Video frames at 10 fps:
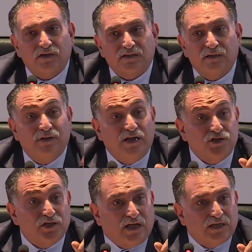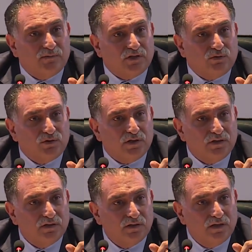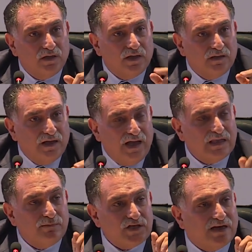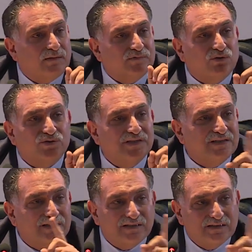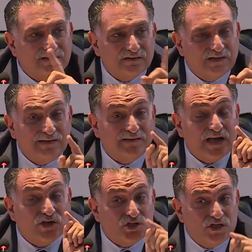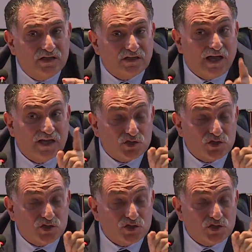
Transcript: Palestine. And this is all not to settle them.